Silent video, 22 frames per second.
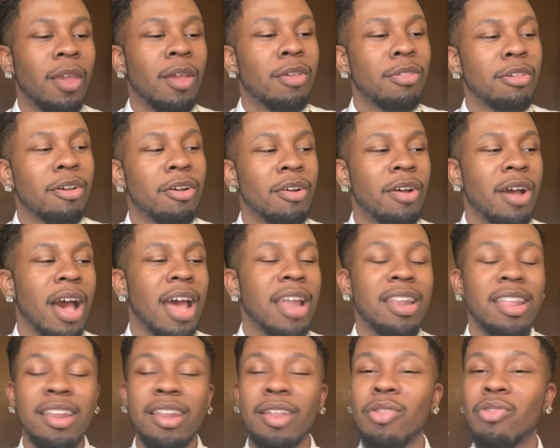So I
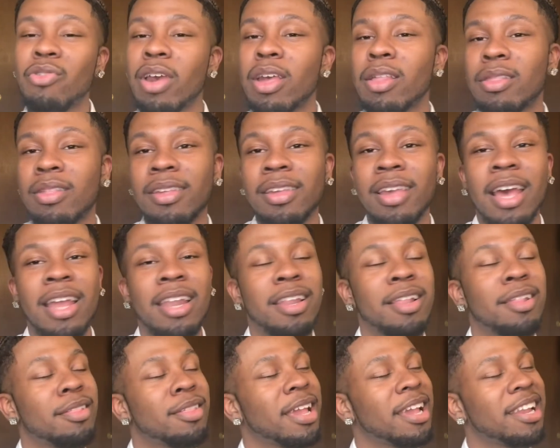didn't address it. I
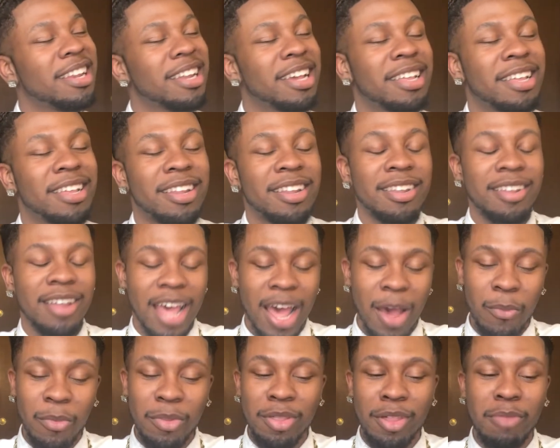didn't say nothing.
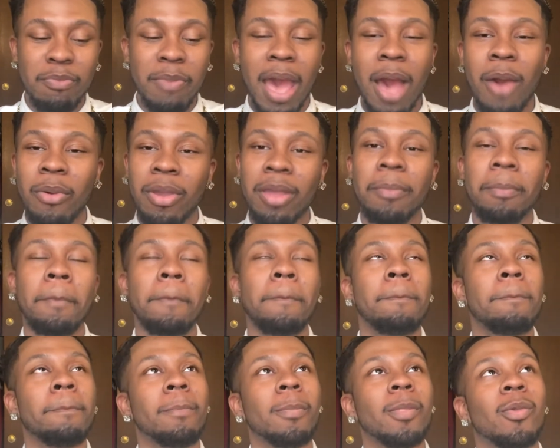I was just pouting.
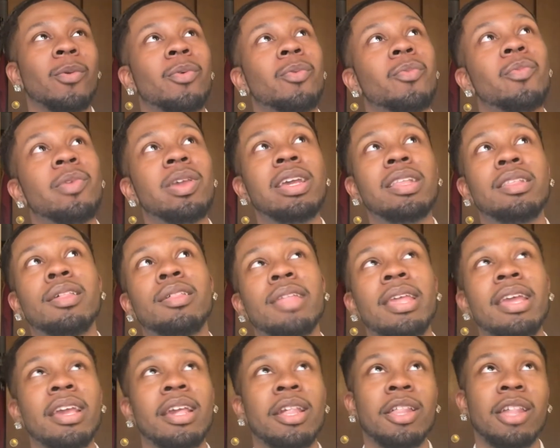We get to
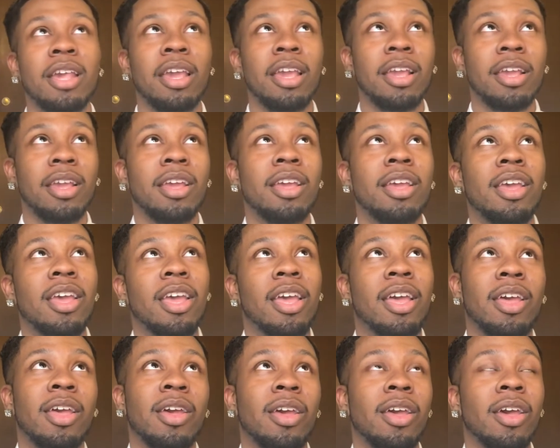Steak and Shake,
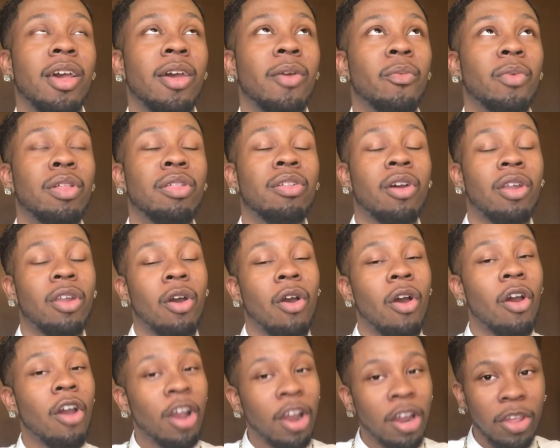and we started
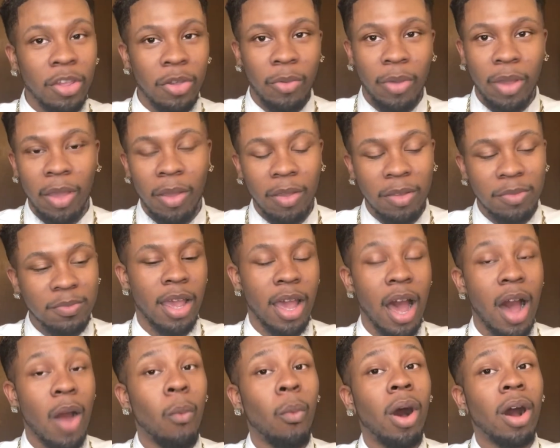arguing.
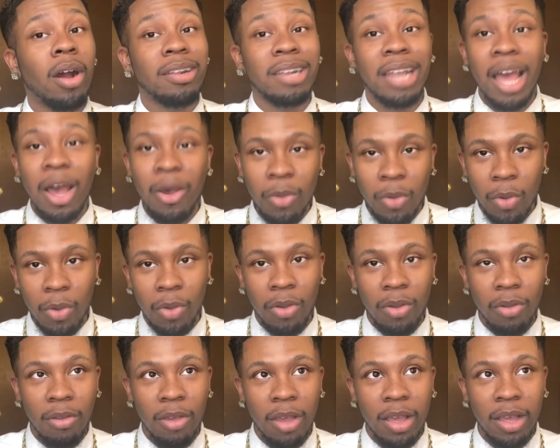I walked out
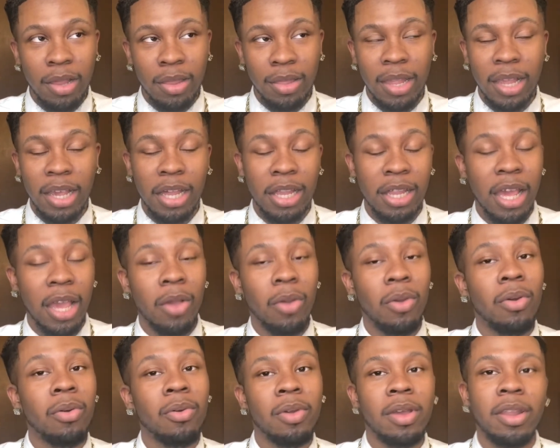and Steak and Shake
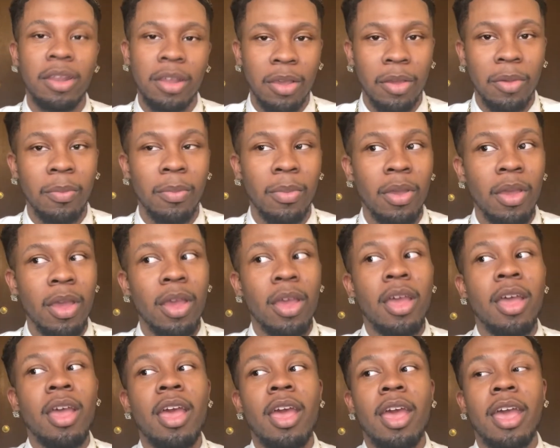on him.
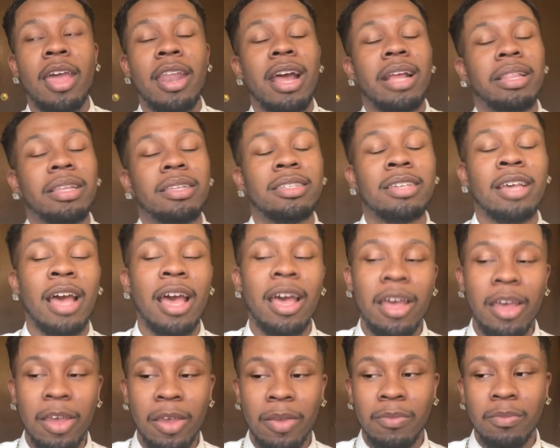And at the
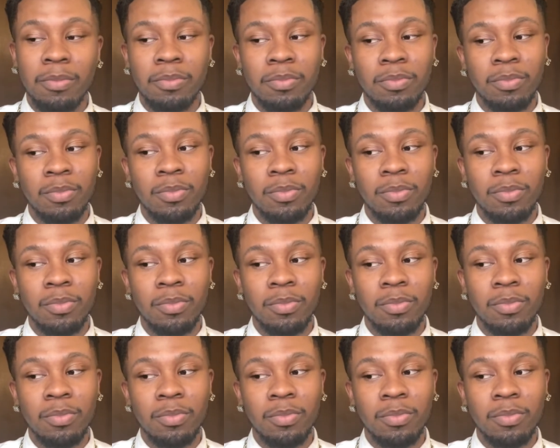time,